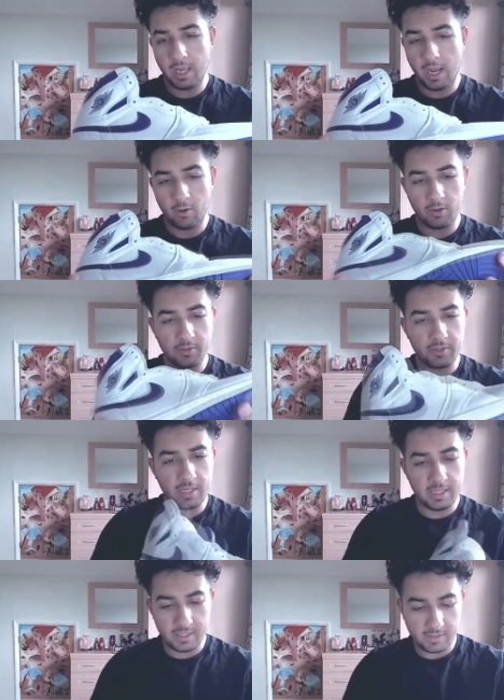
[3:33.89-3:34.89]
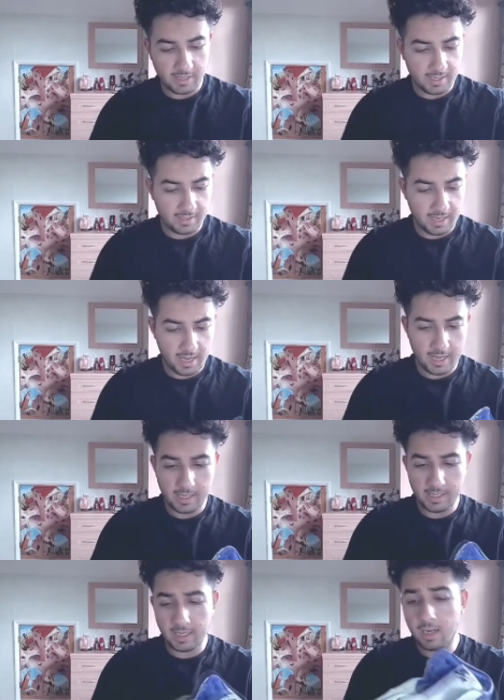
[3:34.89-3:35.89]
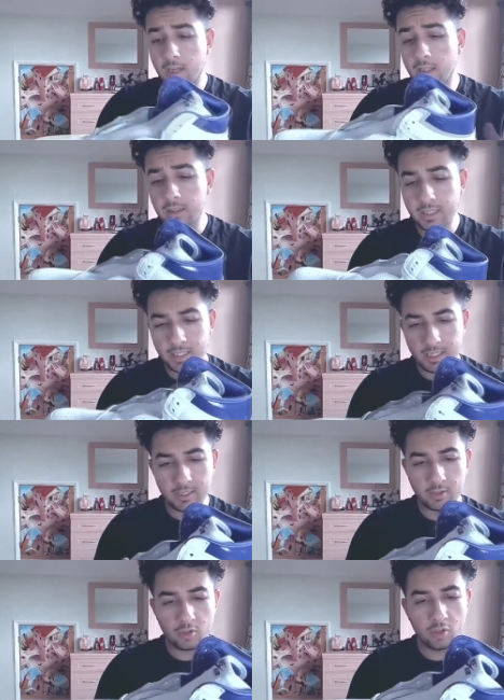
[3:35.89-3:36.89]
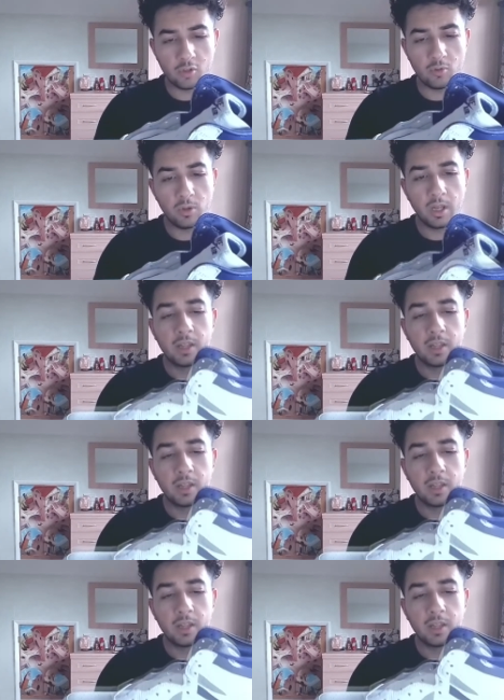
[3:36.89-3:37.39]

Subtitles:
And honestly, this is a clean shoe.